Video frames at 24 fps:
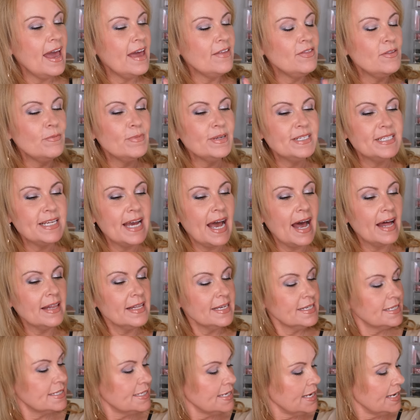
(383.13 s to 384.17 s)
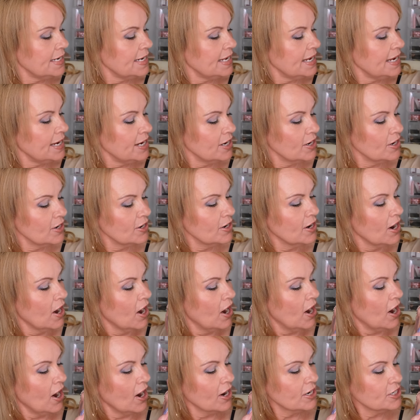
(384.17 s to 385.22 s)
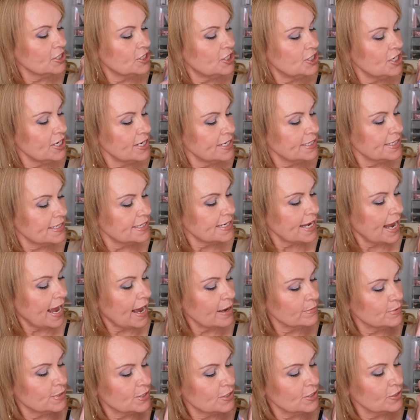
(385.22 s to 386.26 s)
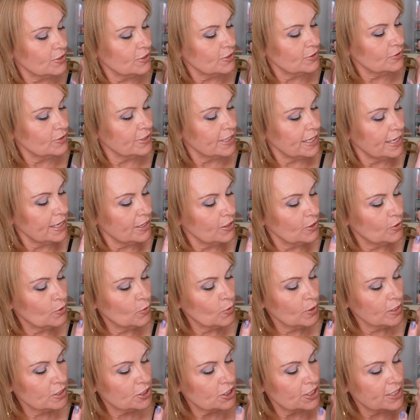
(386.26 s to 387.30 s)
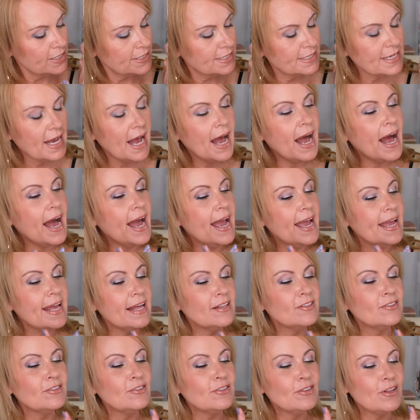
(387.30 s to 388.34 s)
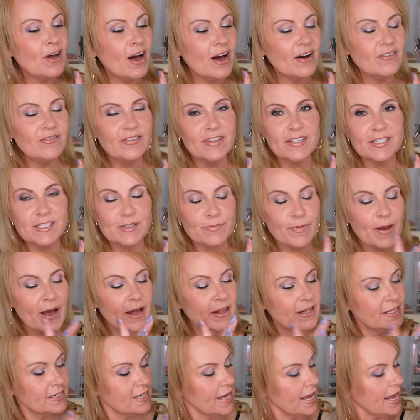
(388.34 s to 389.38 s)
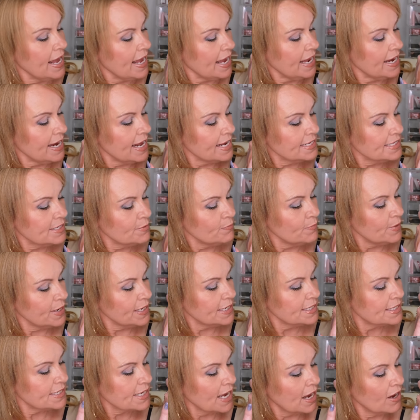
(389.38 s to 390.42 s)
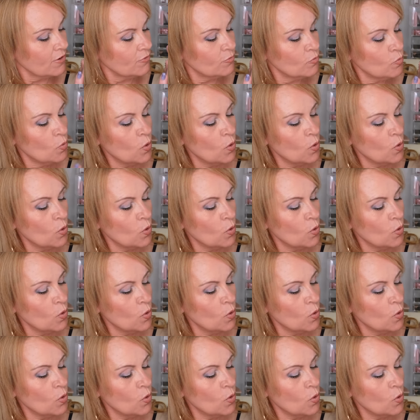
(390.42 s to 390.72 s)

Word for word: And the metallics in here are just absolutely gorgeous. I love this palette. It has a mix of